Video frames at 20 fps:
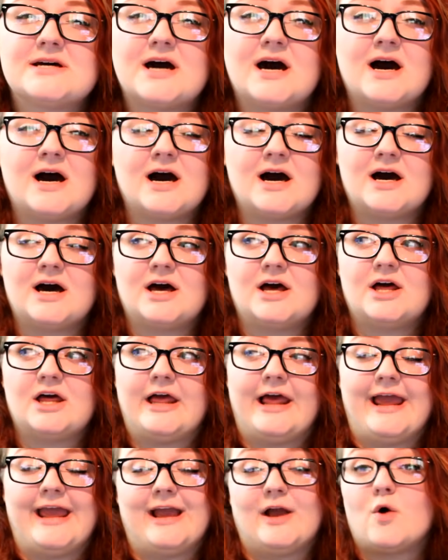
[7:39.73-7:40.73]
Uh,
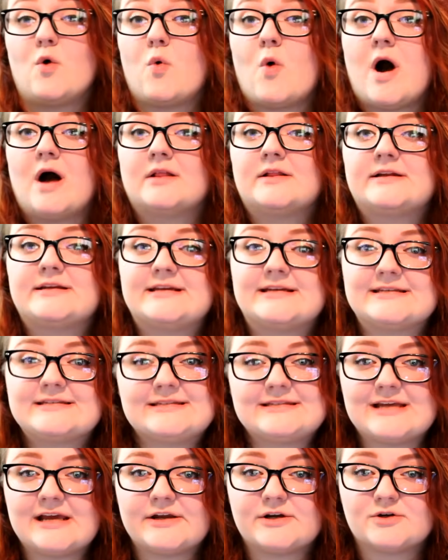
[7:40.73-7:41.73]
a quality
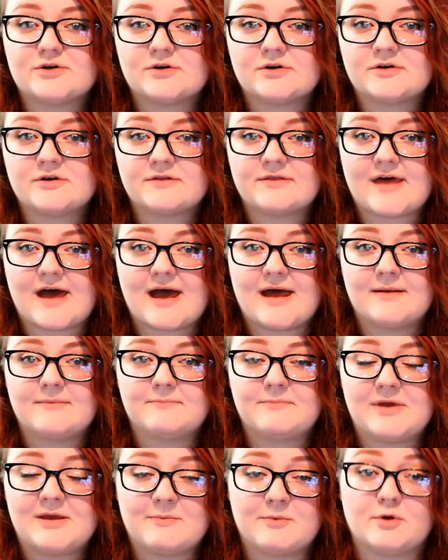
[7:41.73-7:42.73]
standard that
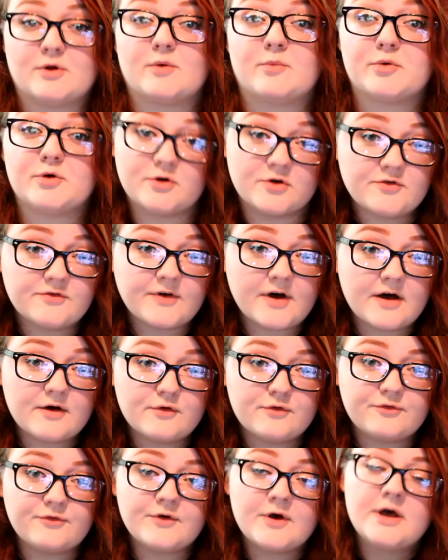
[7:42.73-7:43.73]
people approve of.